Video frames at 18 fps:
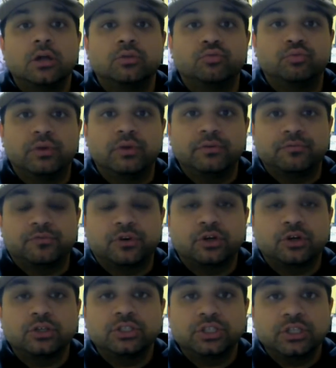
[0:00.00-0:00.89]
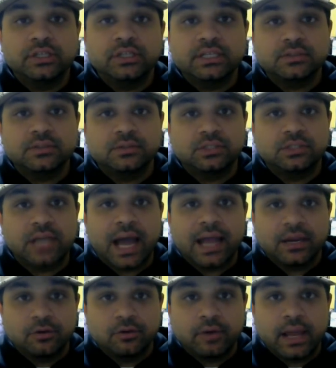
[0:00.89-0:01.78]
Refer to this
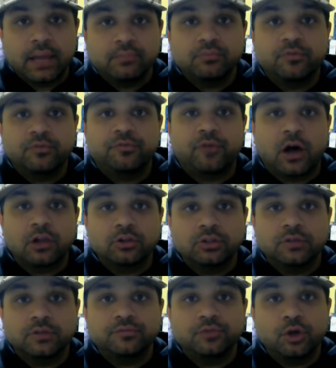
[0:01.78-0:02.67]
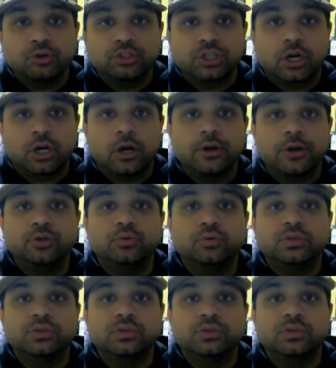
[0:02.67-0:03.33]
diagram, follow the flowchart.